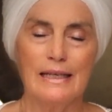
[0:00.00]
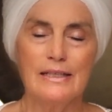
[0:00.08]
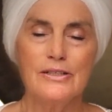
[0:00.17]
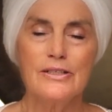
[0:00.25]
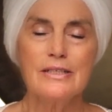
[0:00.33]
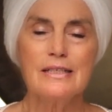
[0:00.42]

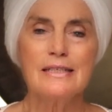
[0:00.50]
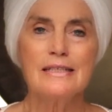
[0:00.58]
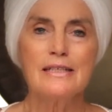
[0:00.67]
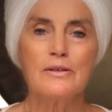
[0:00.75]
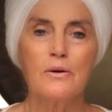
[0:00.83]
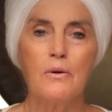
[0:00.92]
And just
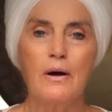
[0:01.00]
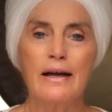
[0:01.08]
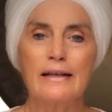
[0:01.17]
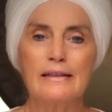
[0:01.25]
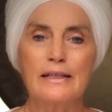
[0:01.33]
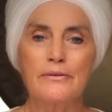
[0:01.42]
sit
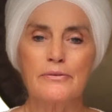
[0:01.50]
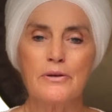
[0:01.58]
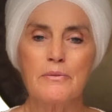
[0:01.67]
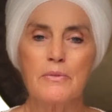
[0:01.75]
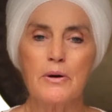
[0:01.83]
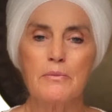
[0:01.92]
quietly for
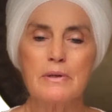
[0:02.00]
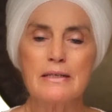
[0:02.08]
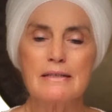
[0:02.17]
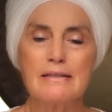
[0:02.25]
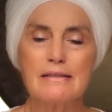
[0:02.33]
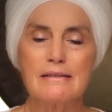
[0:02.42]
a
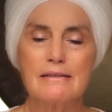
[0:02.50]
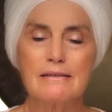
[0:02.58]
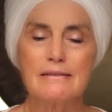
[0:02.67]
moment.